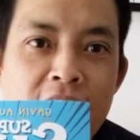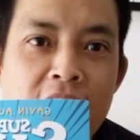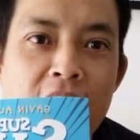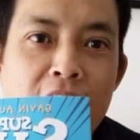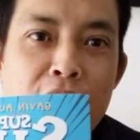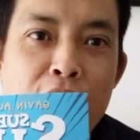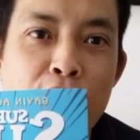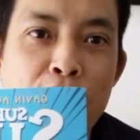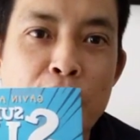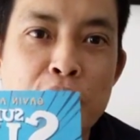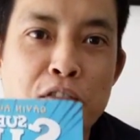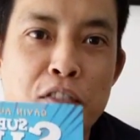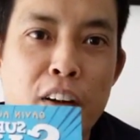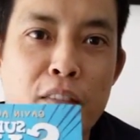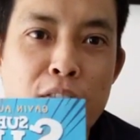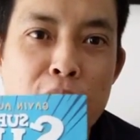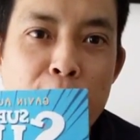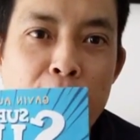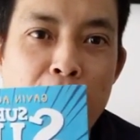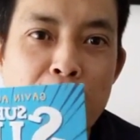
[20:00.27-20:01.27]
I've always
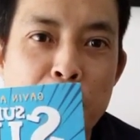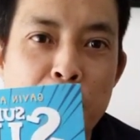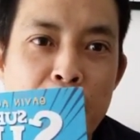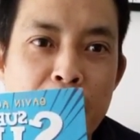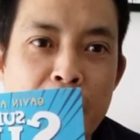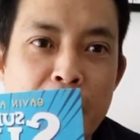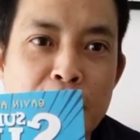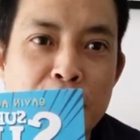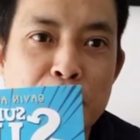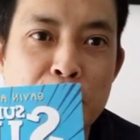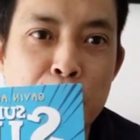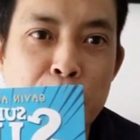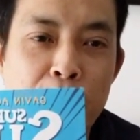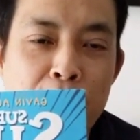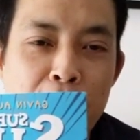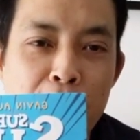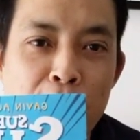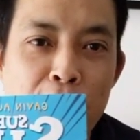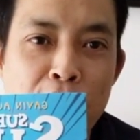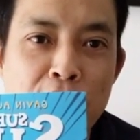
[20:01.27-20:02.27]
dreamt about being a
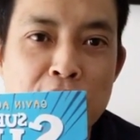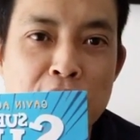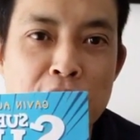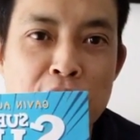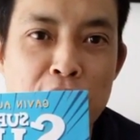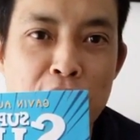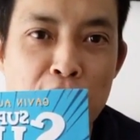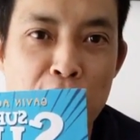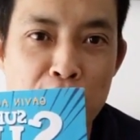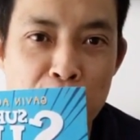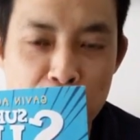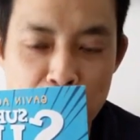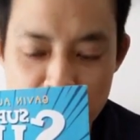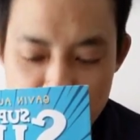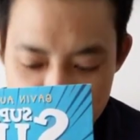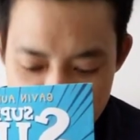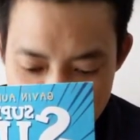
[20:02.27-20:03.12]
superhero, so